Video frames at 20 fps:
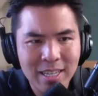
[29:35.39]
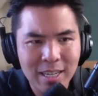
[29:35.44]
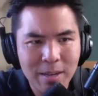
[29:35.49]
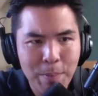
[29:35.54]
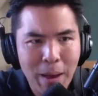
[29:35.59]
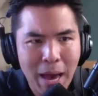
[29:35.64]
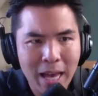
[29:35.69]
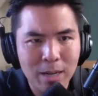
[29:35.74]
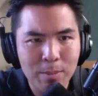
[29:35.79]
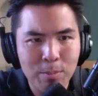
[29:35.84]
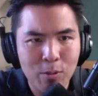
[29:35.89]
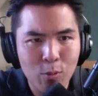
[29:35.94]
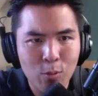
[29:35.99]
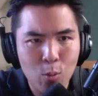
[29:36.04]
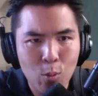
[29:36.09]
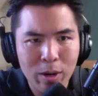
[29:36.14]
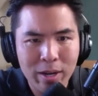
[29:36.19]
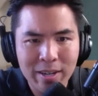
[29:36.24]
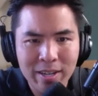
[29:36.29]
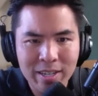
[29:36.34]
incompatible
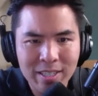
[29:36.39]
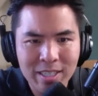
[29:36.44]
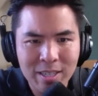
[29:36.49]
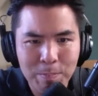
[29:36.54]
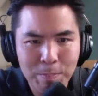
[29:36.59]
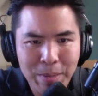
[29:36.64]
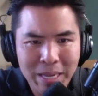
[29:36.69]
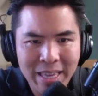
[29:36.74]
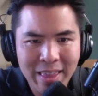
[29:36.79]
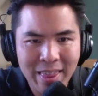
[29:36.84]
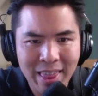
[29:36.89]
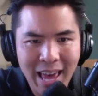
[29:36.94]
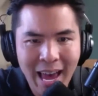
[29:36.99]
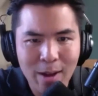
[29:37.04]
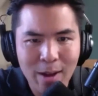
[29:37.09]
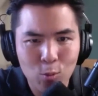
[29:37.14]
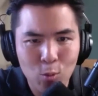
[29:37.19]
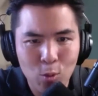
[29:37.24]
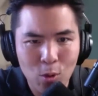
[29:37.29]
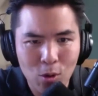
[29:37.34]
for what it is to be
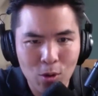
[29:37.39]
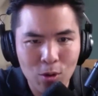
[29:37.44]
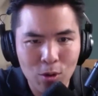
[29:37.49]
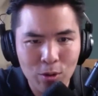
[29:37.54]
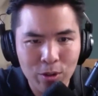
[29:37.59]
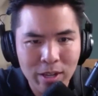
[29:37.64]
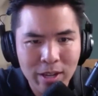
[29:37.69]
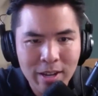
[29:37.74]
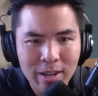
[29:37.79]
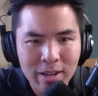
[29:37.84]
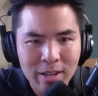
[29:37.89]
that world.